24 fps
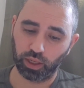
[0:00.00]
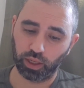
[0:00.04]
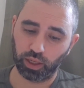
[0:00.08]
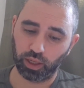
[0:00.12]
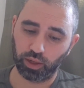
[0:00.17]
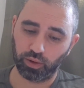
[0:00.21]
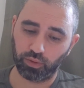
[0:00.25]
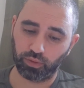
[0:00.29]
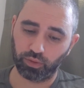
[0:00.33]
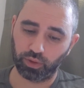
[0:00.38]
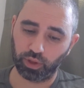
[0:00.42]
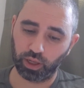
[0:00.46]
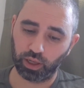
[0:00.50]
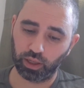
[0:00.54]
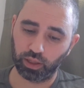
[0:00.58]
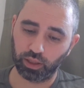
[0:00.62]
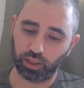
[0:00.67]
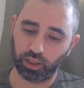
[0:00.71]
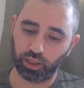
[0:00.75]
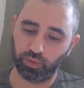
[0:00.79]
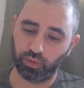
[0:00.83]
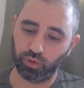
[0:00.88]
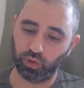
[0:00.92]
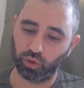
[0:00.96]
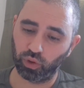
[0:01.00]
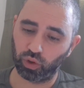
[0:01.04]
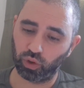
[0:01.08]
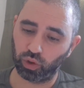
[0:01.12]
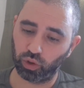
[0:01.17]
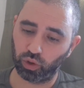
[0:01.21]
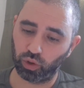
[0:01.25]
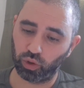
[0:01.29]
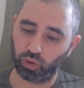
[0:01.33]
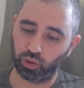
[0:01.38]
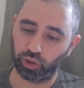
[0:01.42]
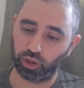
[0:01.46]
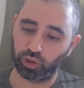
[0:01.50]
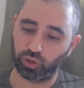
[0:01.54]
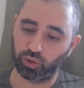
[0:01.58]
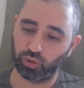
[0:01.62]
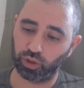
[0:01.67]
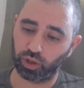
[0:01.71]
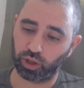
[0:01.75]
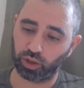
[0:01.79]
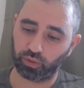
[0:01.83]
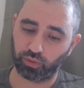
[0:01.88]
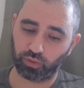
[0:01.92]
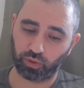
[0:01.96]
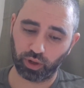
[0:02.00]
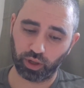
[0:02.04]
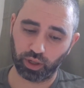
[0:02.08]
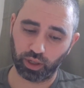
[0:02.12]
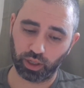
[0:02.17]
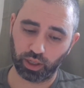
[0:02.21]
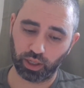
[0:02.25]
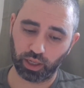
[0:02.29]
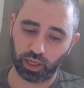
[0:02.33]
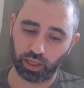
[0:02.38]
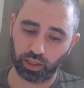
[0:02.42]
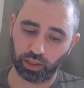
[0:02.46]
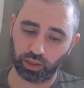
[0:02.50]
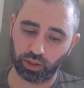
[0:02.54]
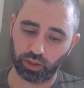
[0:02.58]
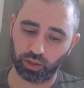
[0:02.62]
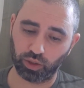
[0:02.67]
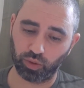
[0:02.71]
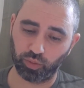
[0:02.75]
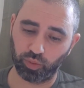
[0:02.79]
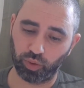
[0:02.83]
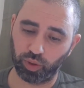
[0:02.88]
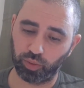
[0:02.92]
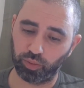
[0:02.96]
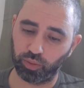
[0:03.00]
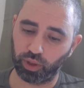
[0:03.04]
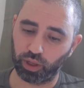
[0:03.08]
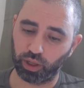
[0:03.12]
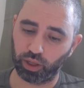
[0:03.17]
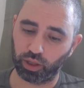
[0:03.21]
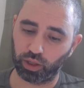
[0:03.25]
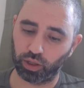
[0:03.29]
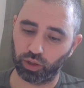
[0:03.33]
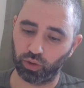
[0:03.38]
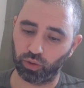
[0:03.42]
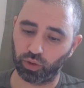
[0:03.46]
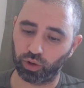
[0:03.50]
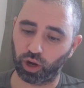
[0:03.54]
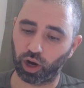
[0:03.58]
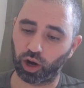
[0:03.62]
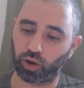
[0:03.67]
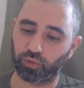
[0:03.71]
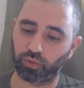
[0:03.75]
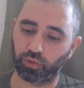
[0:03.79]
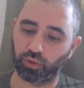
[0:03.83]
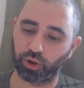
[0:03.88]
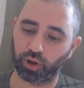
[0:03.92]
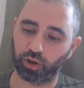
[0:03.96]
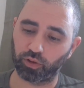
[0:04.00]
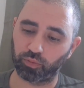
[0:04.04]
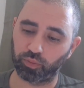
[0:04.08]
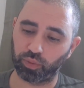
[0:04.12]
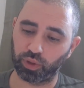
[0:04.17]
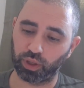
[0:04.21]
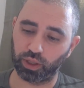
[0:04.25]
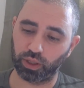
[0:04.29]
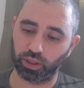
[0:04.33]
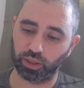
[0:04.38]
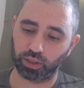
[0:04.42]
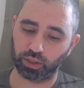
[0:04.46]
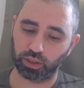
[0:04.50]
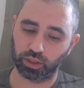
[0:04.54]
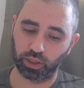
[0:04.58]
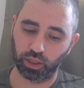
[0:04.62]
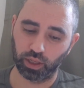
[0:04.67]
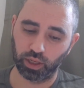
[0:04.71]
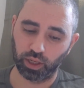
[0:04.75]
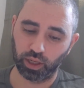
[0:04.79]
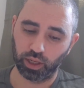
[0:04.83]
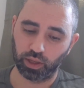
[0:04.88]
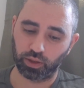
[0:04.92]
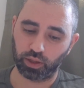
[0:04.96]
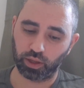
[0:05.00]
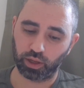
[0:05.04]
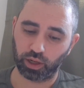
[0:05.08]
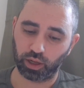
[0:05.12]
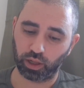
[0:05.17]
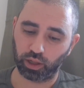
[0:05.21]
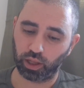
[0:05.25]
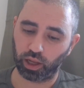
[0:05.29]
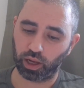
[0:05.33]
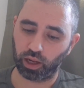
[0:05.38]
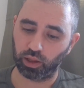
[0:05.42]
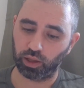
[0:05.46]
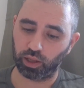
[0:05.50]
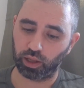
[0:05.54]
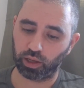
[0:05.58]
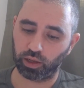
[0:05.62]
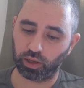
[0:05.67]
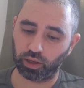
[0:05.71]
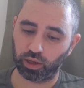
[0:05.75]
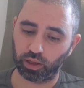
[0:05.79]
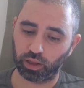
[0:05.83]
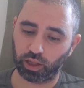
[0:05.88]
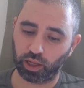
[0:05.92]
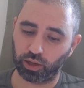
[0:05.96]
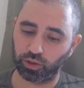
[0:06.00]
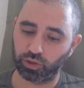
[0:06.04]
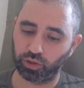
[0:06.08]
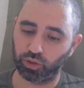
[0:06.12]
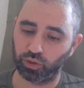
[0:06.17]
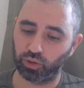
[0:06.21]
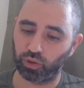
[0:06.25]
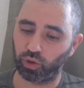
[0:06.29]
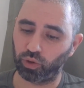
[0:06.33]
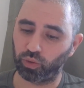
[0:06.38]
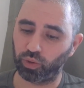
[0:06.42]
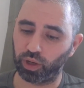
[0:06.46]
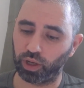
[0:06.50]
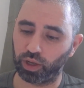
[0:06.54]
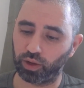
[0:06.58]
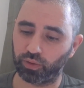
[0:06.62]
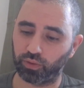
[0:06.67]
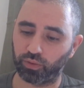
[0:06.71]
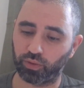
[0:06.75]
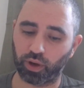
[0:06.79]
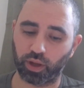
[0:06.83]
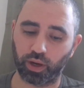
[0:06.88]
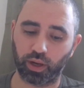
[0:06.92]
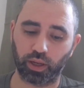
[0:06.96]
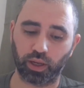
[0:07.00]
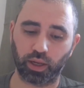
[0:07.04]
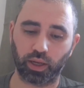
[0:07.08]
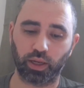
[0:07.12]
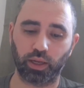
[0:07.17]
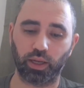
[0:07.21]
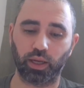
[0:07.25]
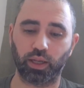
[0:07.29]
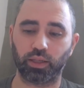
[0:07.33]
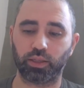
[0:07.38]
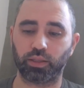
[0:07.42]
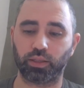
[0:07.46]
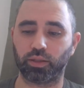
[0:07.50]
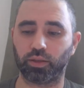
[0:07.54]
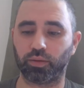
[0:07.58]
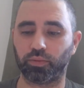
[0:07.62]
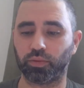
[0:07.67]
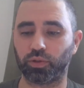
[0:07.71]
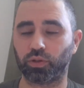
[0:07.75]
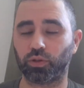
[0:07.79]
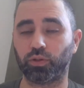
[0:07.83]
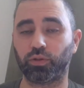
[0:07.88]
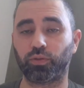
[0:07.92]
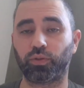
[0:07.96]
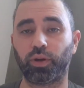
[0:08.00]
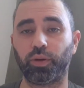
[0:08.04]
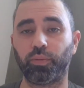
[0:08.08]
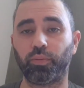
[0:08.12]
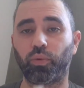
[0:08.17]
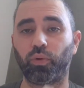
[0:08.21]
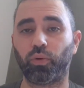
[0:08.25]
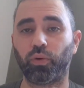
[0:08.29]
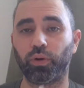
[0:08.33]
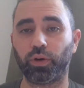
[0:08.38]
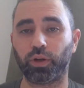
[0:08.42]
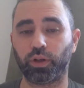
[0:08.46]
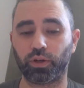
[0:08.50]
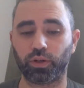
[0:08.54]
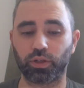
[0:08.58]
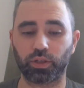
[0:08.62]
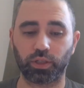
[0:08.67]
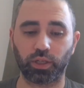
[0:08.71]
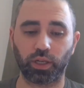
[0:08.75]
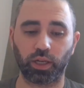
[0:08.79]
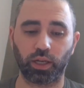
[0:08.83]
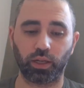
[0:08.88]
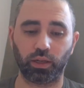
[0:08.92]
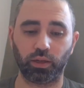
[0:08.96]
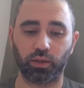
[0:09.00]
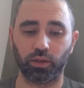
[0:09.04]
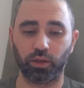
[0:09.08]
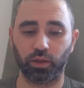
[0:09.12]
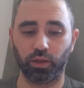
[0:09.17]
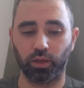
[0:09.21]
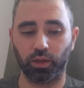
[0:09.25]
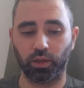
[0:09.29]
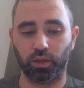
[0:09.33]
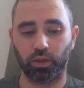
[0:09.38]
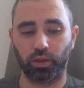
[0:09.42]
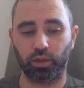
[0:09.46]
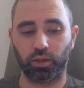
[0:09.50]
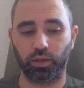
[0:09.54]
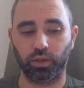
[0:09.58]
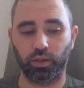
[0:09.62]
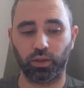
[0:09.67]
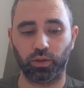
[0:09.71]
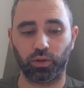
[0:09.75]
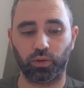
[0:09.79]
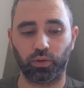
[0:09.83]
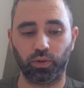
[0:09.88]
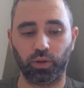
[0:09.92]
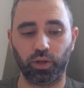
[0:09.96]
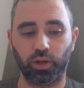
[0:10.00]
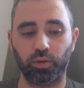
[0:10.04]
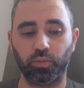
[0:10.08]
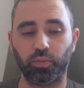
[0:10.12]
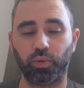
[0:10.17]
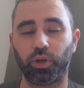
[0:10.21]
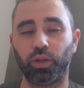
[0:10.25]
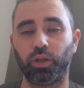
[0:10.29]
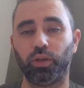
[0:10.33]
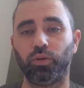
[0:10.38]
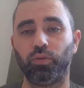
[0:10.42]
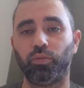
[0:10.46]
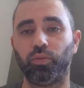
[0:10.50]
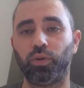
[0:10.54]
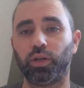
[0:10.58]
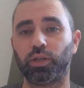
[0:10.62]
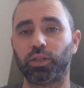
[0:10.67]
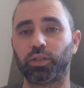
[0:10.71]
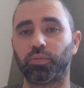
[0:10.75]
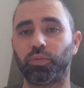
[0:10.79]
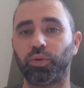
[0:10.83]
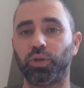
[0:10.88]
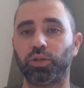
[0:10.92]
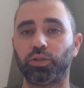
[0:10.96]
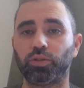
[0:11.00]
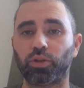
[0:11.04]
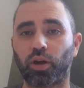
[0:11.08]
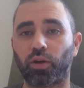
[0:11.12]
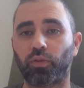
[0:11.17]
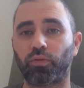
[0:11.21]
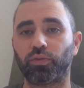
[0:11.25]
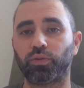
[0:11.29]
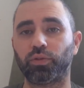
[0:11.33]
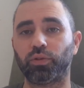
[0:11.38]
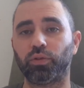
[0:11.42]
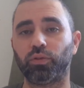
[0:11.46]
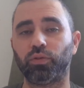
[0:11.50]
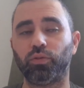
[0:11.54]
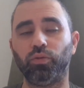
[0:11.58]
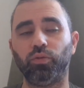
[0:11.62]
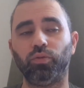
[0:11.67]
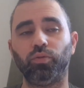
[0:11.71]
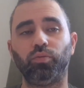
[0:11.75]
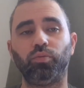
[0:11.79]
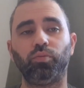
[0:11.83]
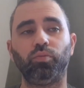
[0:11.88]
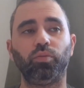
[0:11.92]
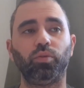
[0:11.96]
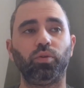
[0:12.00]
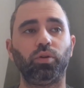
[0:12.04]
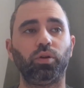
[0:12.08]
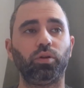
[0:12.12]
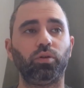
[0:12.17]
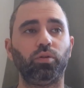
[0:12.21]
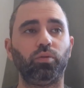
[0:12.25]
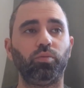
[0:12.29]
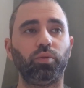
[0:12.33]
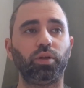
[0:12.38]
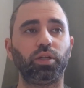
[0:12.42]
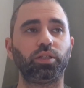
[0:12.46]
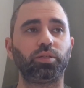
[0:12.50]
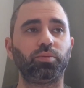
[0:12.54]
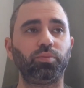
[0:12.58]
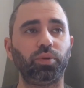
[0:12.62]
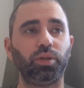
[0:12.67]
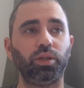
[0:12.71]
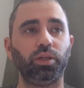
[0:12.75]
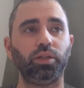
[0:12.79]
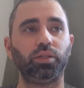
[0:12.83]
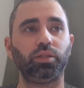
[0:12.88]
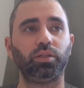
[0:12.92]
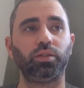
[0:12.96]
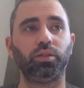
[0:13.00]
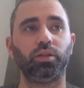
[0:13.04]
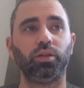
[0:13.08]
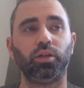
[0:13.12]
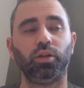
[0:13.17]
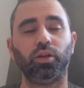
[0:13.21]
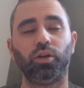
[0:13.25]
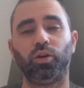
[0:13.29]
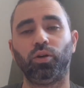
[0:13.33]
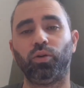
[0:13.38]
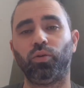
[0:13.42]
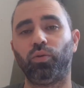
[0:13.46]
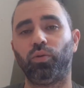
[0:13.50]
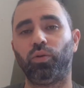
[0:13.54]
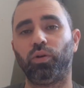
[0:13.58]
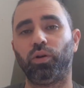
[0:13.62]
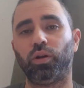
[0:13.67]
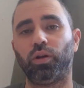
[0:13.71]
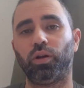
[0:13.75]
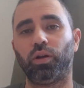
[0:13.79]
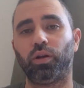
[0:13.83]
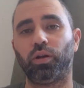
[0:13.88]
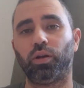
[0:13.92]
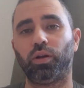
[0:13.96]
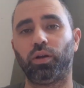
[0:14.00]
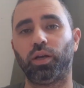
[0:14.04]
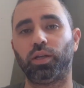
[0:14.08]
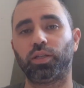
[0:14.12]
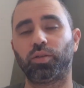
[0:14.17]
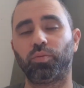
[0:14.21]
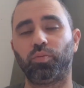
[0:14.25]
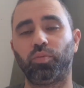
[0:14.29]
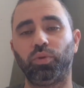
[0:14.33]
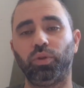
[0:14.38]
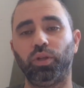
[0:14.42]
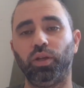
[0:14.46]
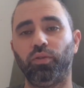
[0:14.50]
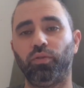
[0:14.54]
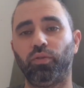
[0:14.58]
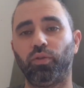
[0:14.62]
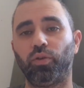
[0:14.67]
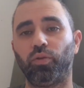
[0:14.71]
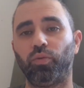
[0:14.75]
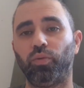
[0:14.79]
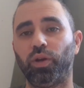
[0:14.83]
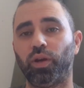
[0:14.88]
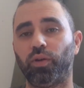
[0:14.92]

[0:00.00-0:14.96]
If they leave you alone and do not fight against you, but make you an offering of peace, then Allah allows you no way of fighting against them. So it's very important to understand, you know, anybody who makes peace off, who makes peace, as a believer, we